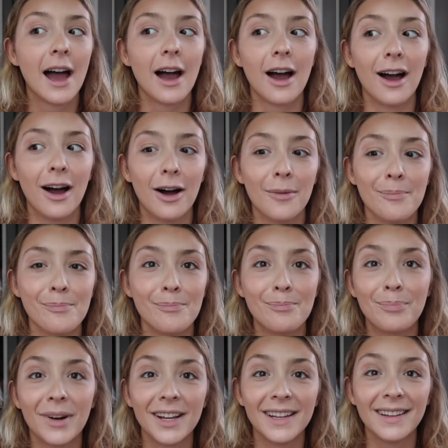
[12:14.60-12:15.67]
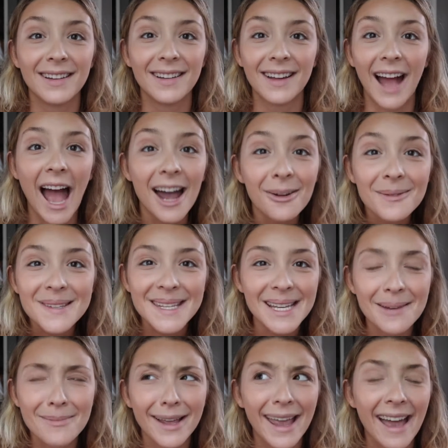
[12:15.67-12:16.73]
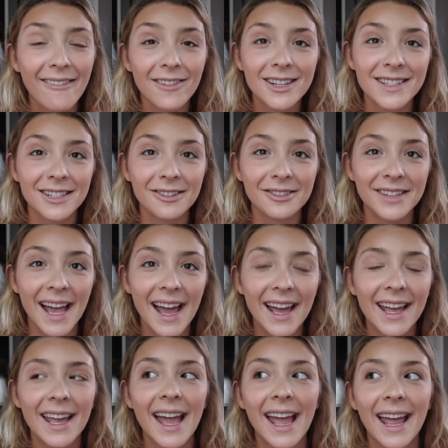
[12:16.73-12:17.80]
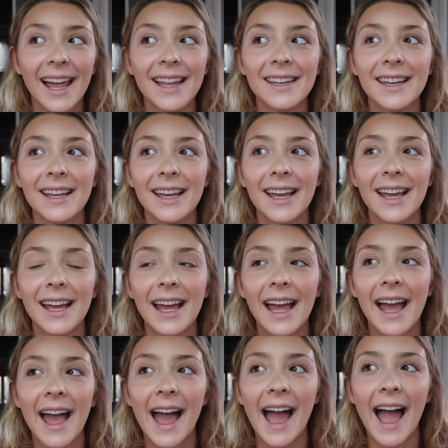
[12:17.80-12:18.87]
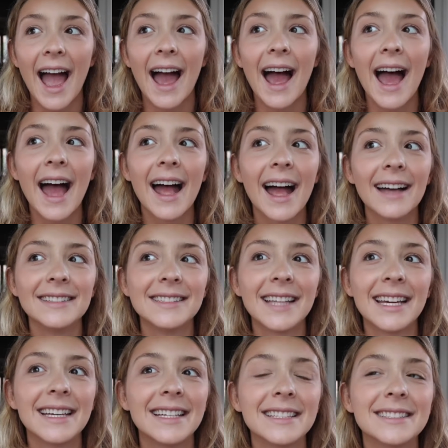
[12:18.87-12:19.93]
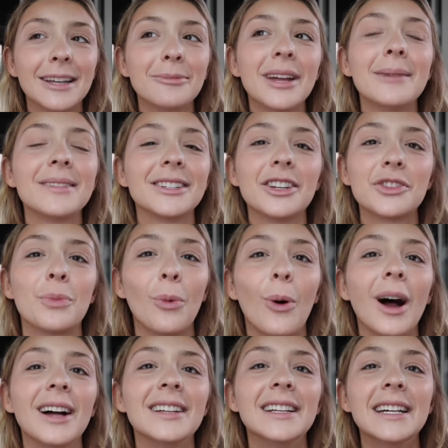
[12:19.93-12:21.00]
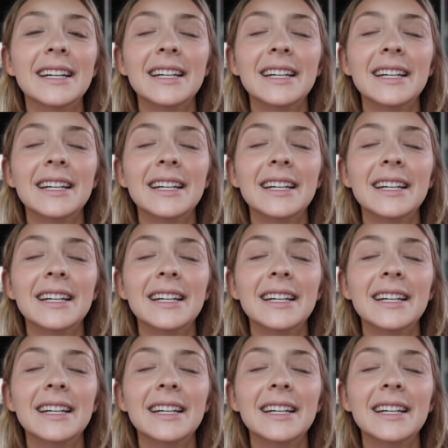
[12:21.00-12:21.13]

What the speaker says: but I don't see him like every single day, and like sometimes I just want